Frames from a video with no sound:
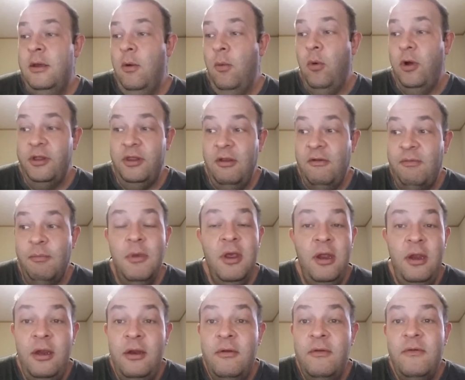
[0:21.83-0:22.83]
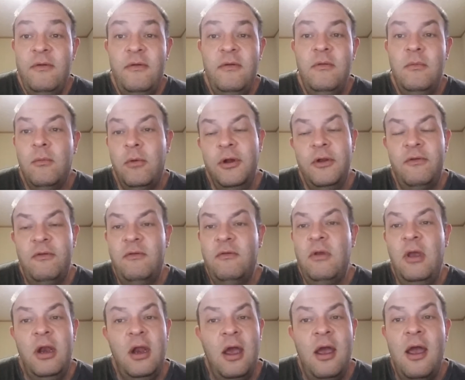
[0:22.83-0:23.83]
What this means, what's
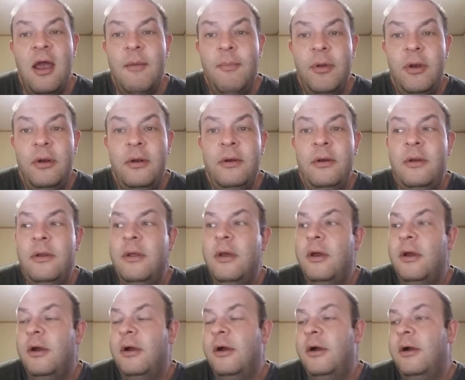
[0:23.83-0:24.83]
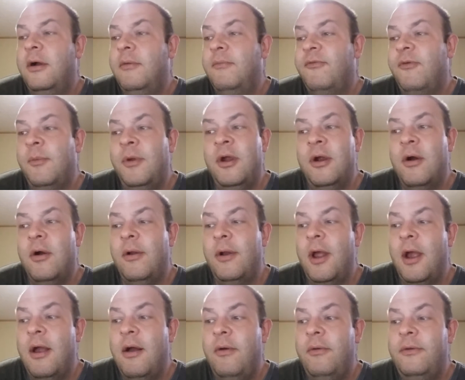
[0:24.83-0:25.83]
going to happen from here
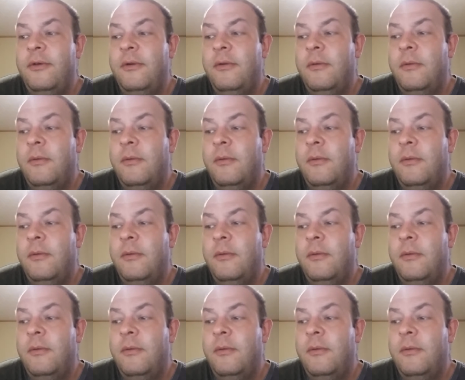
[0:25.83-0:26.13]
on out.